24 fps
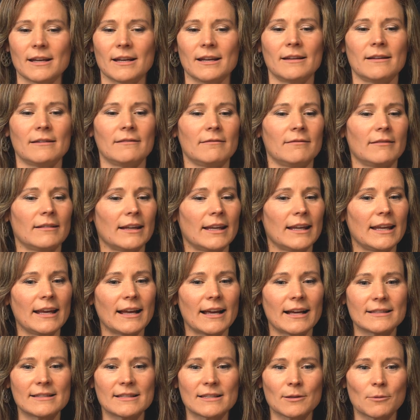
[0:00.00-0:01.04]
and he
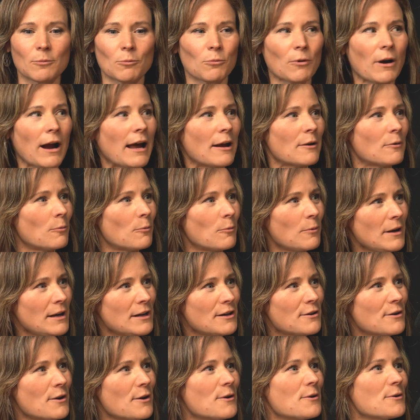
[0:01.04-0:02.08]
had some rotten
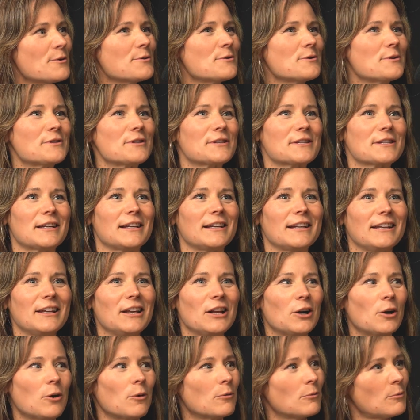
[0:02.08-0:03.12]
windows and,
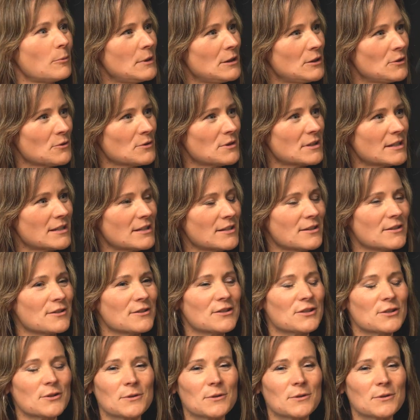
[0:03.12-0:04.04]
you know, windowsills.